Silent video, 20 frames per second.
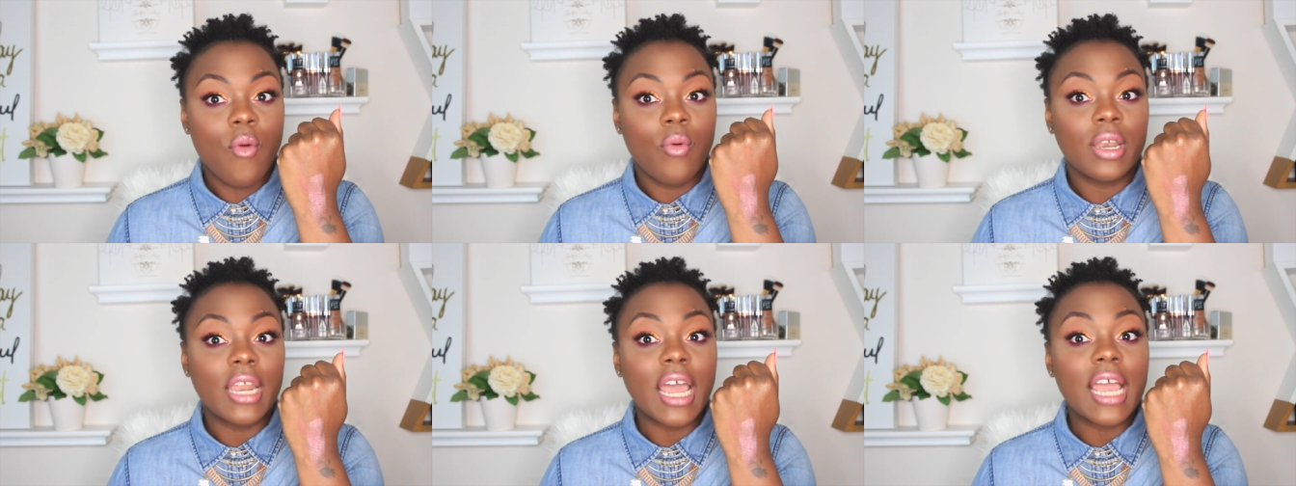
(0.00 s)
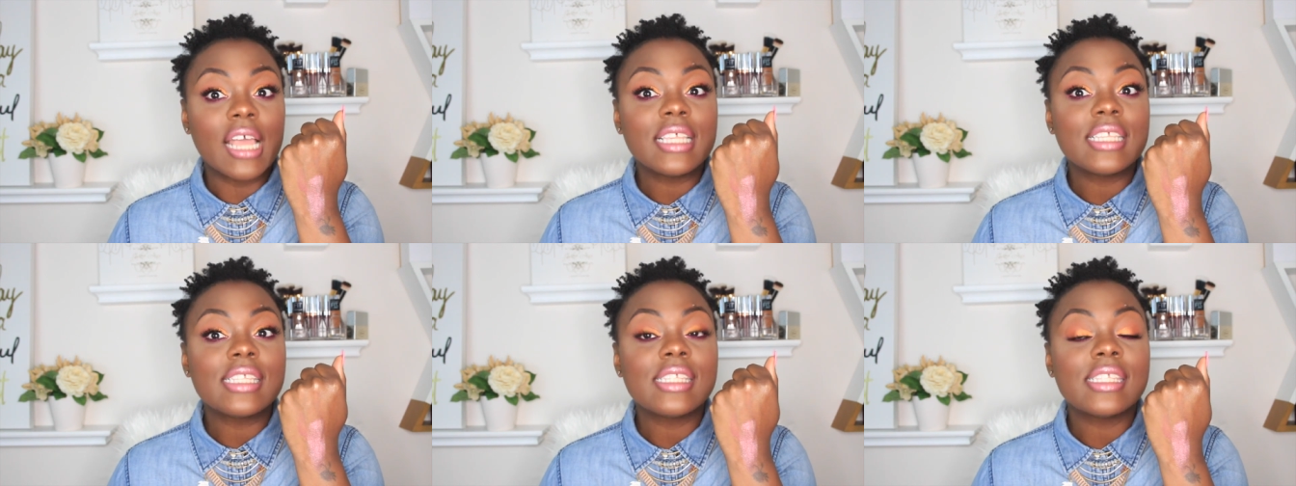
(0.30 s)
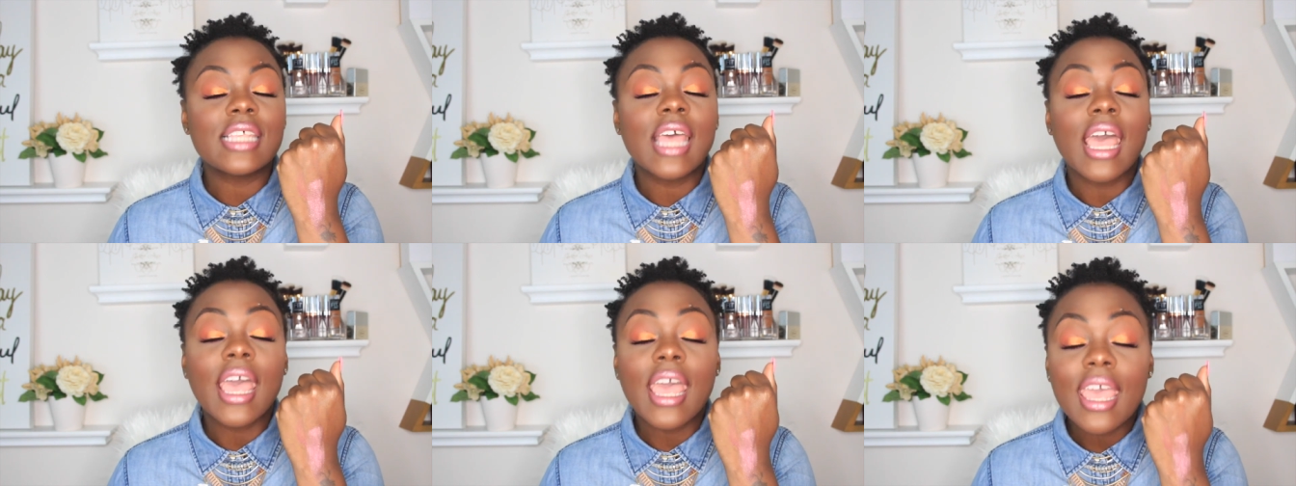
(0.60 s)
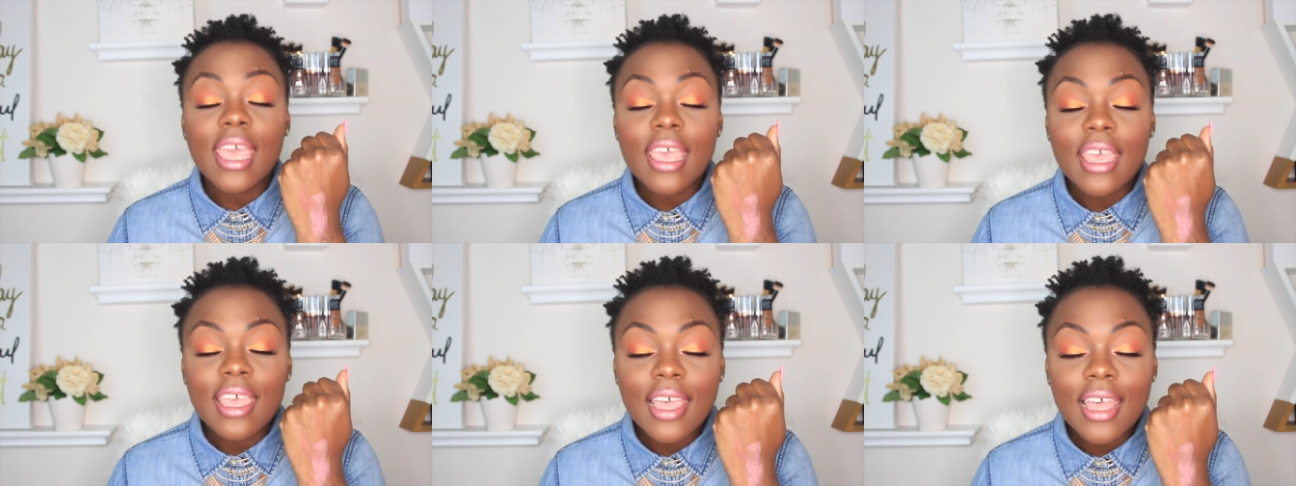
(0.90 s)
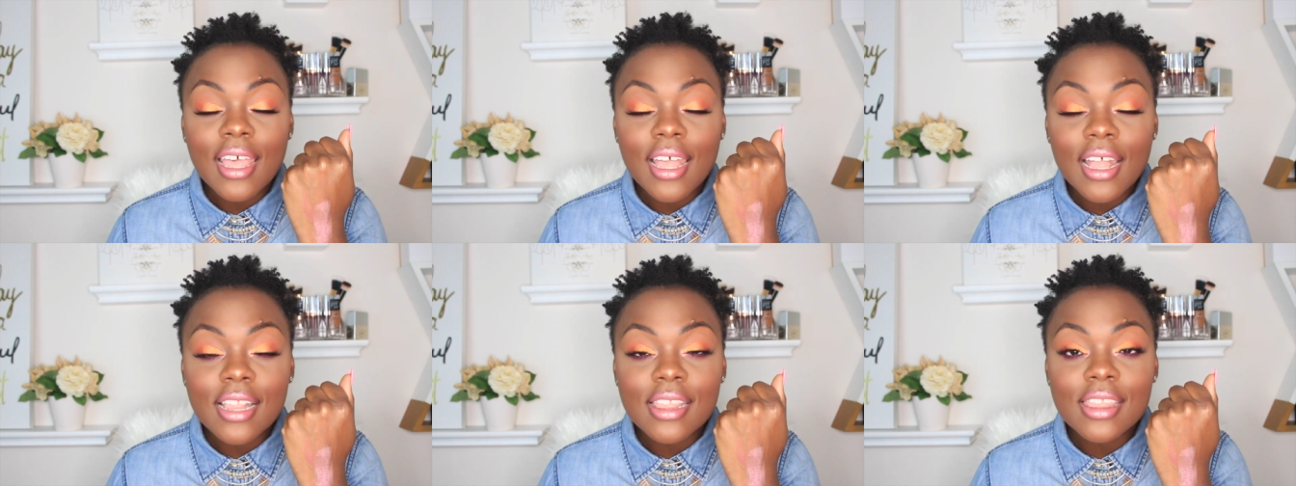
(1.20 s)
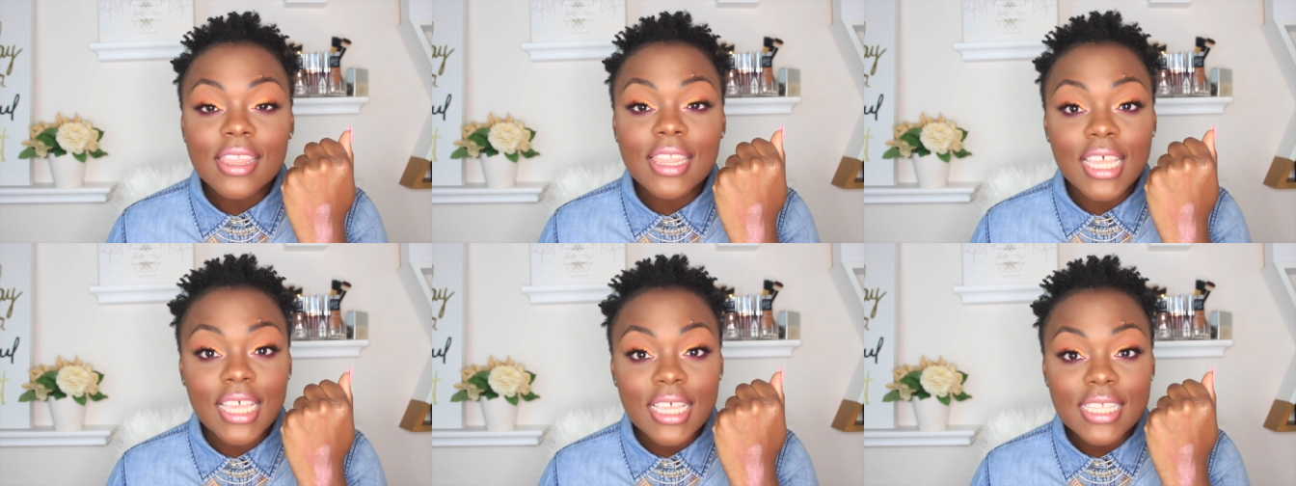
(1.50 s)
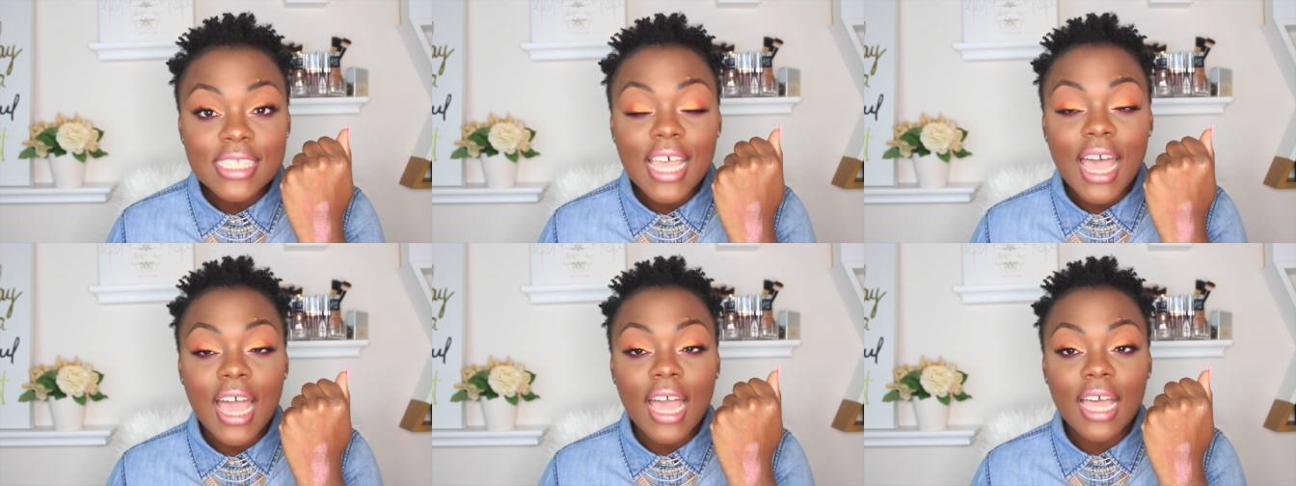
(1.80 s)
When I say
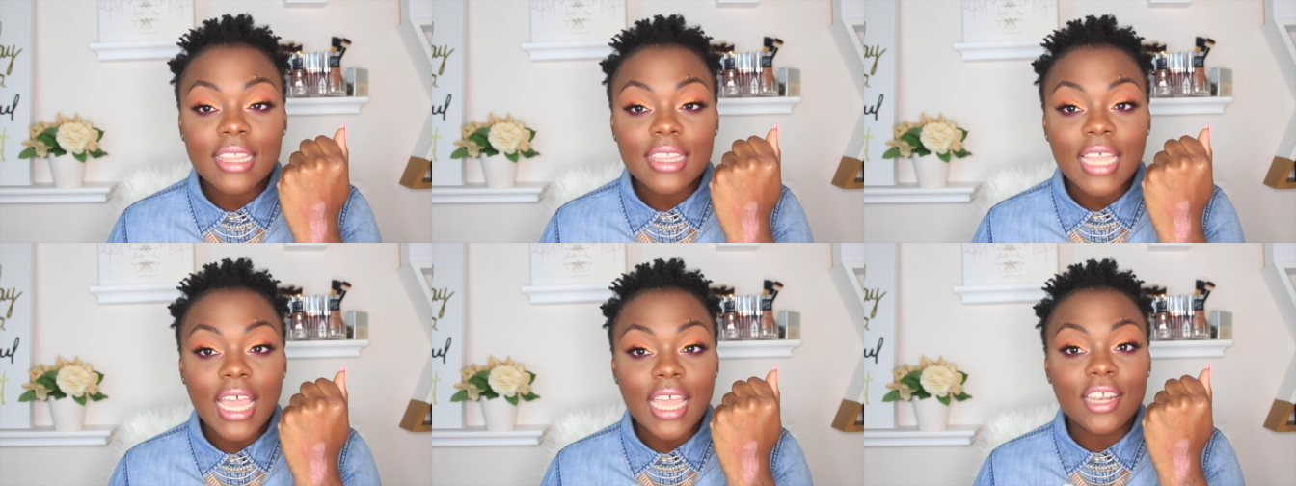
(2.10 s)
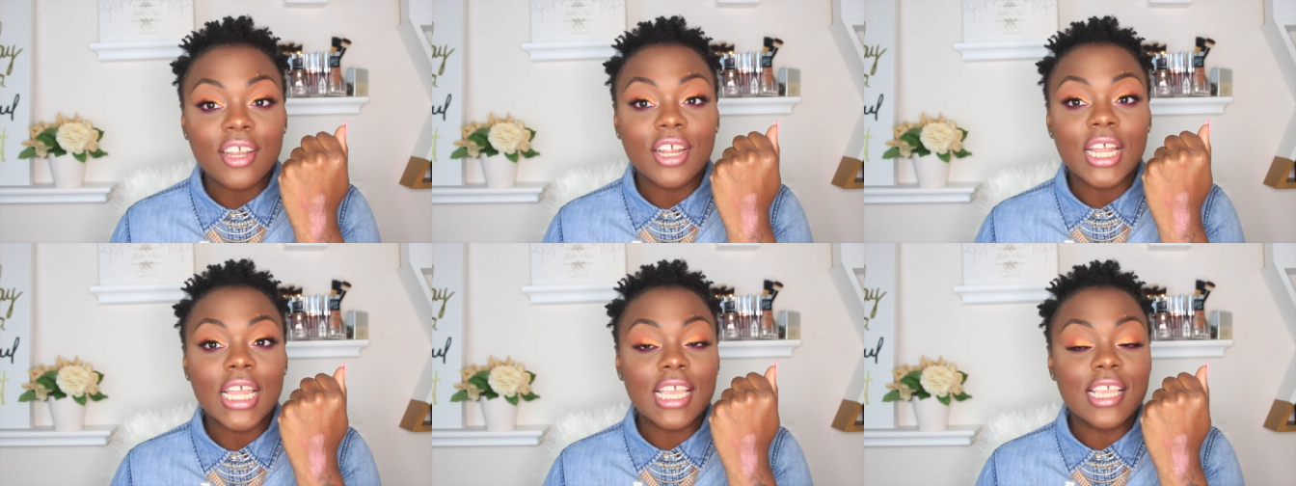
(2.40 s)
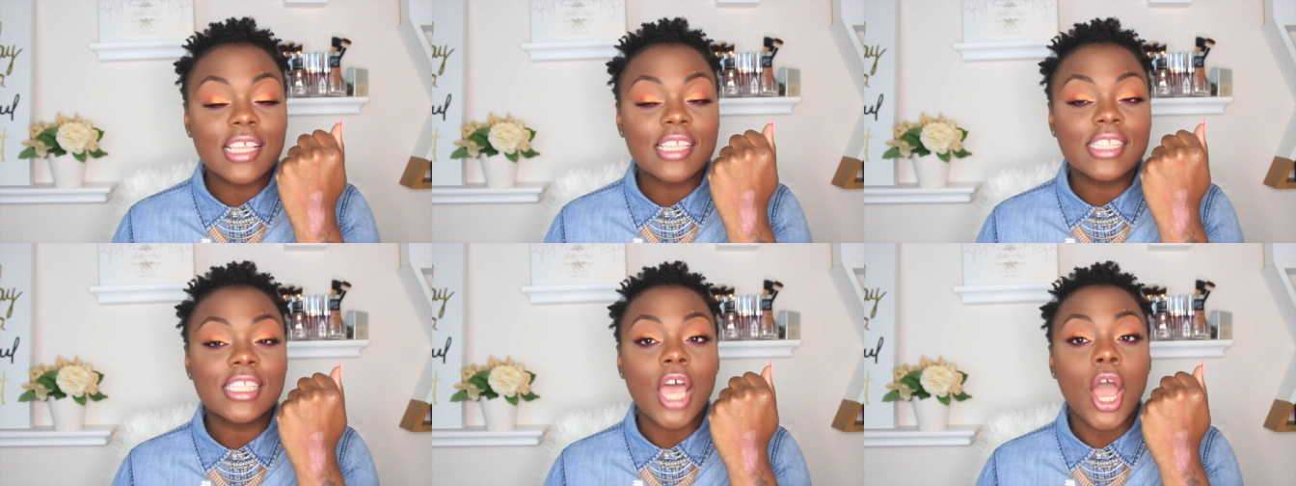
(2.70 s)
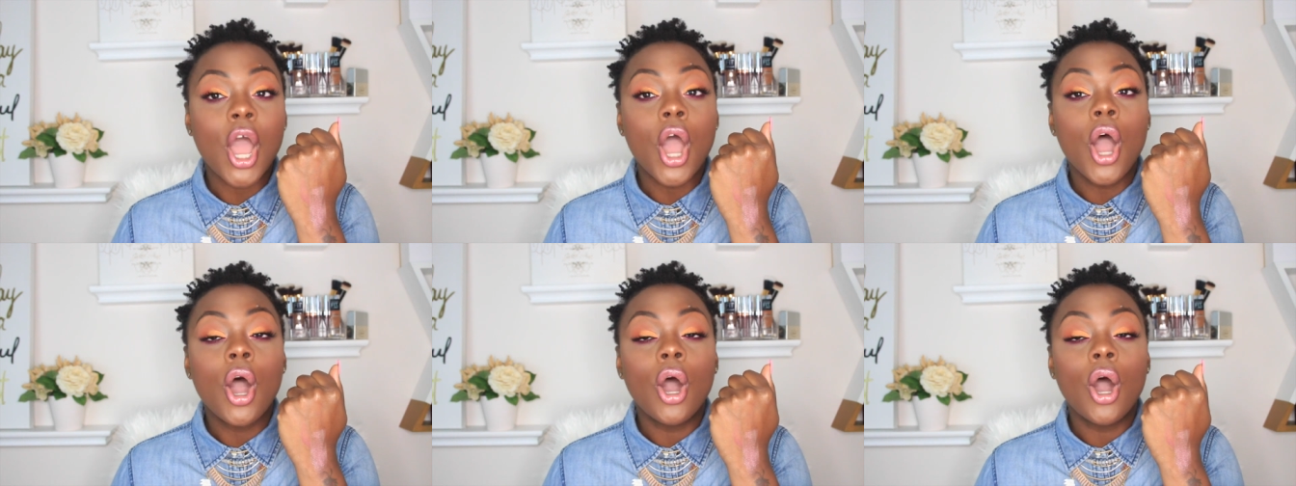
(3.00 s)
this highlighter is